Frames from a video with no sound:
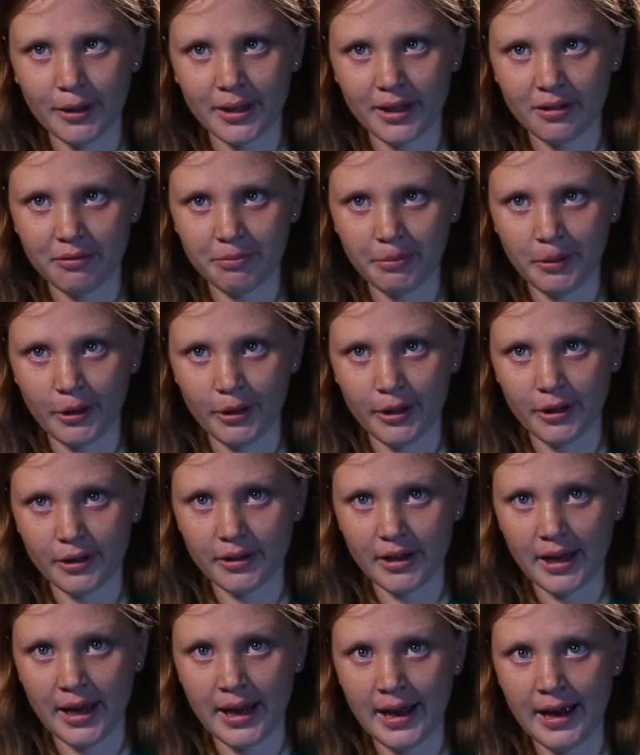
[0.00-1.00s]
work
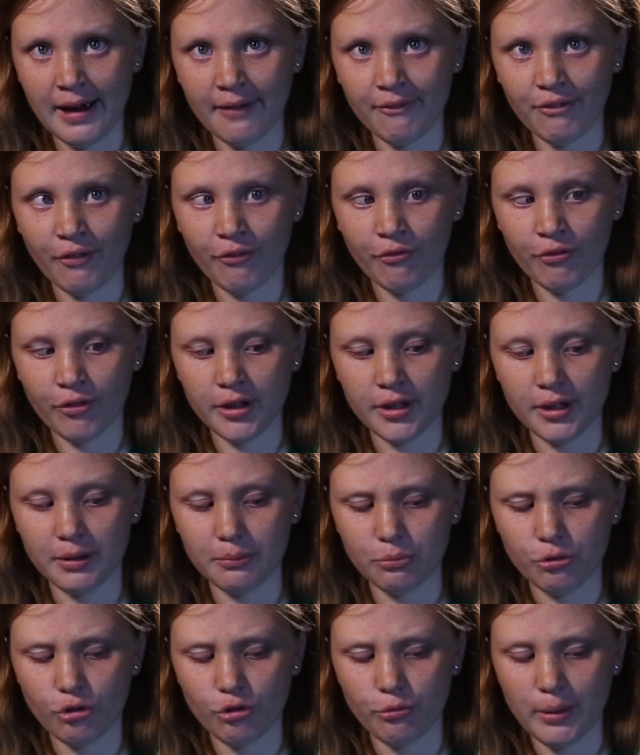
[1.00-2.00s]
experience, I have the
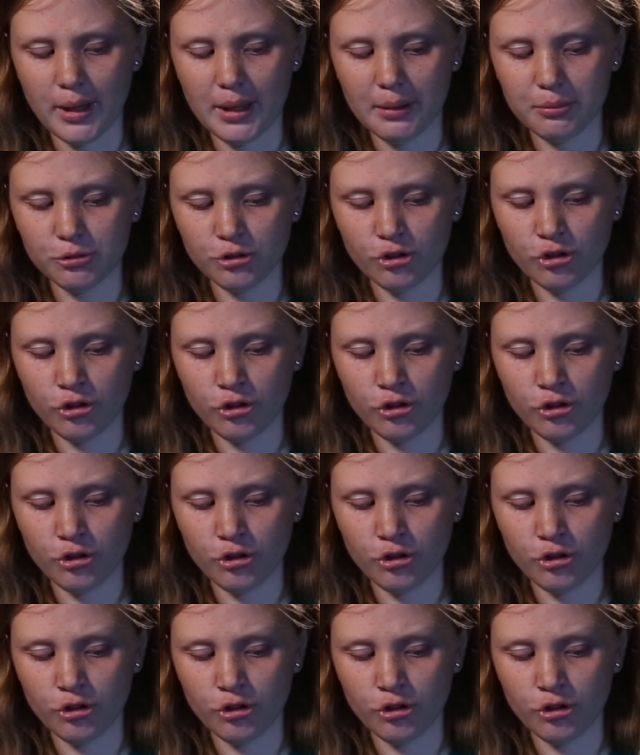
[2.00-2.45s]
freedom to be able